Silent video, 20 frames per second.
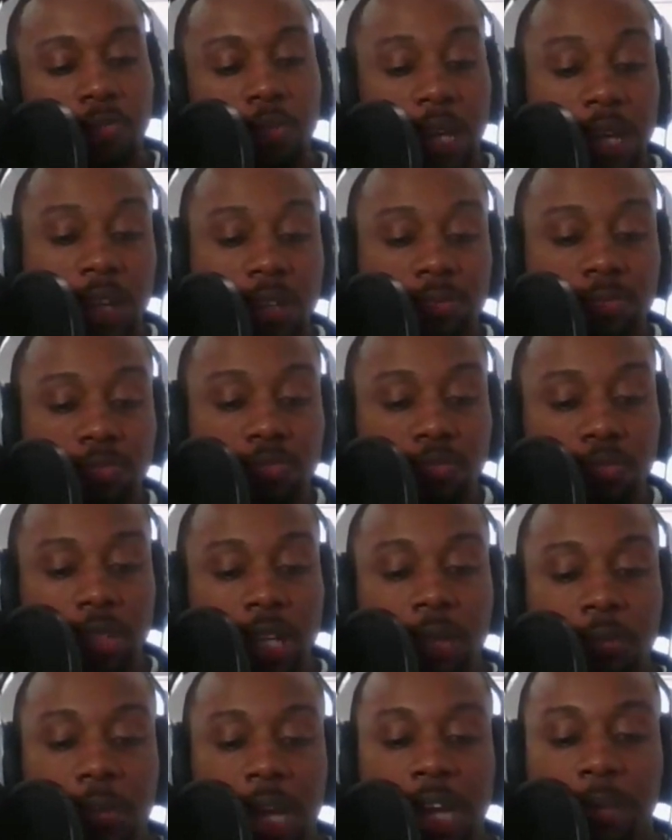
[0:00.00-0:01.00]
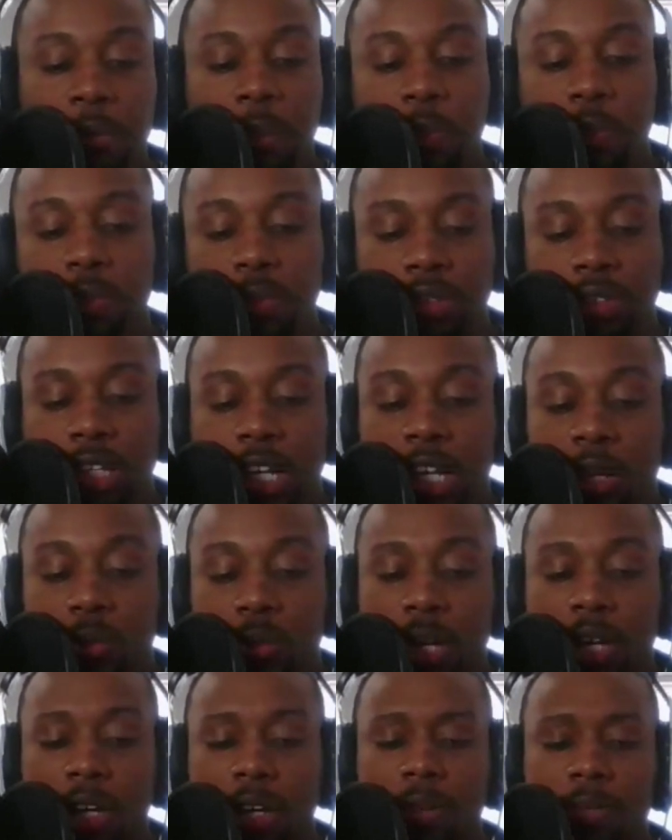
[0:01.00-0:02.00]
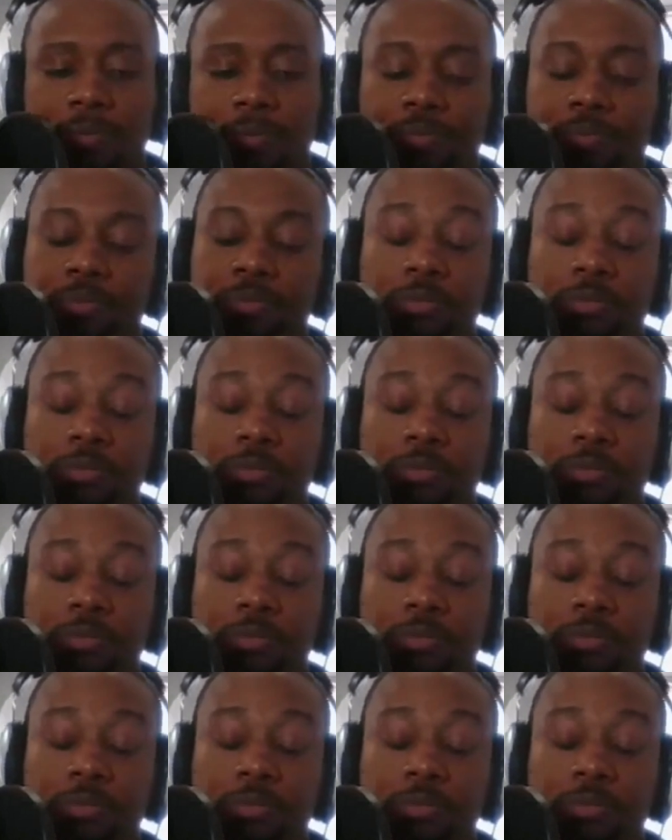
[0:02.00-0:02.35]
Now, a lot of people will say, well,